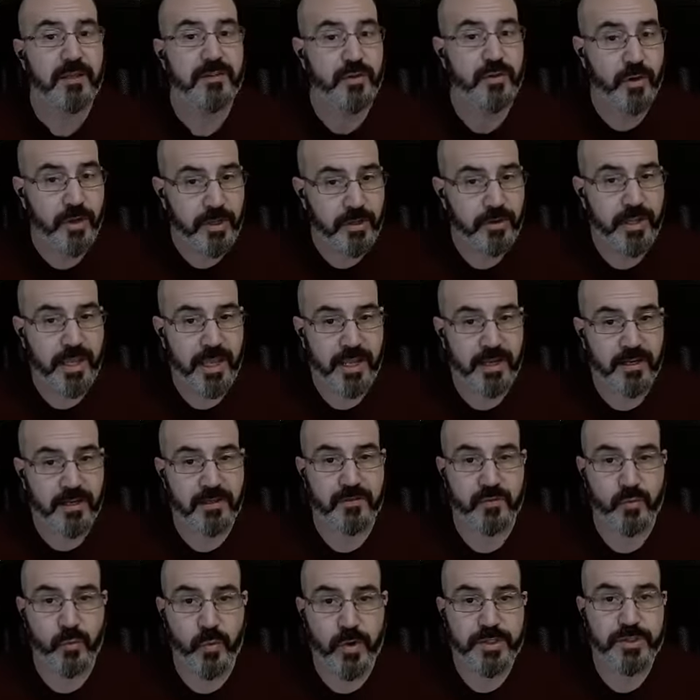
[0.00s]
So you can
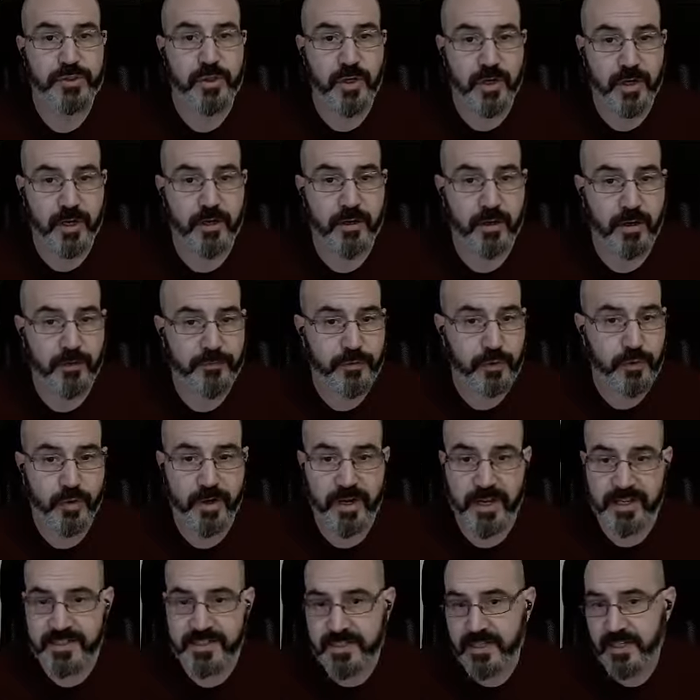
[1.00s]
switch on and off
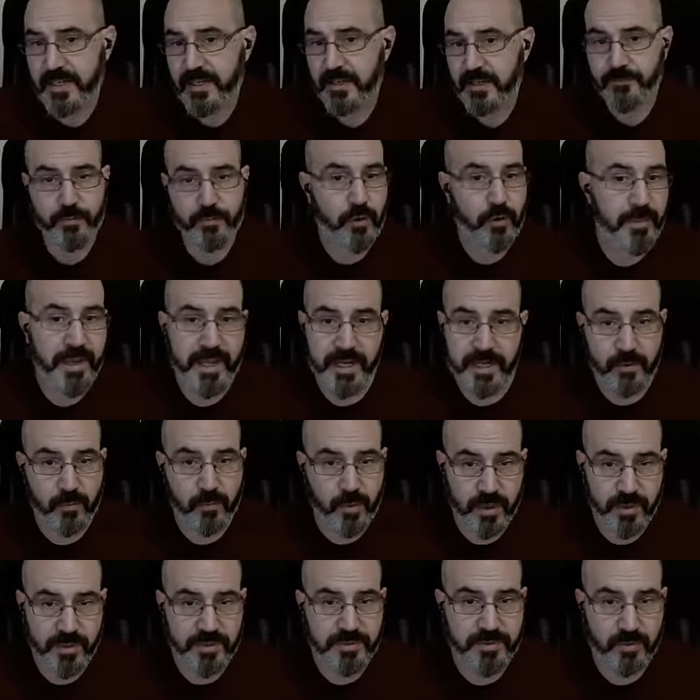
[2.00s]
your AC from
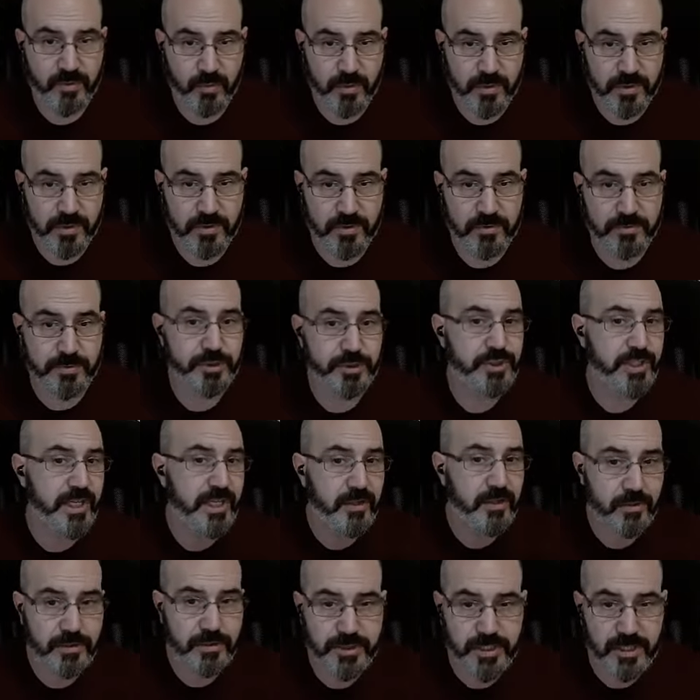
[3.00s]
anywhere in the world,
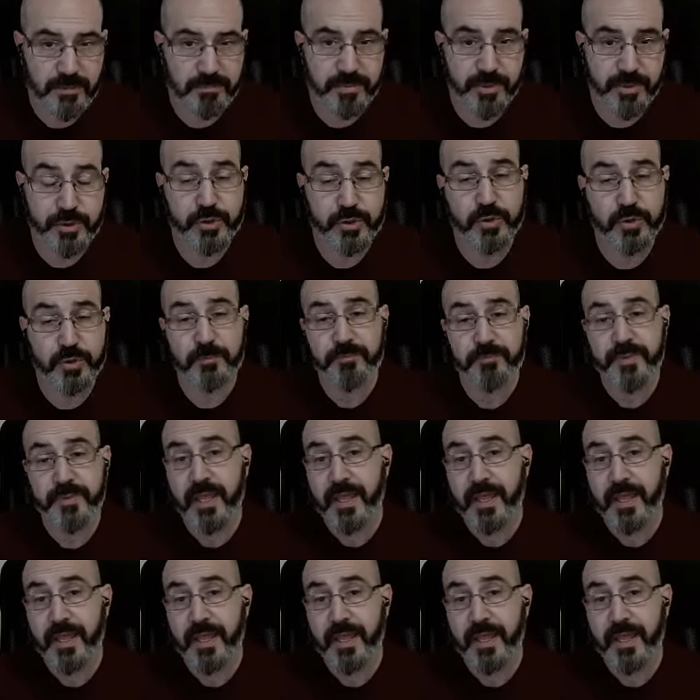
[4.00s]
check your temperature.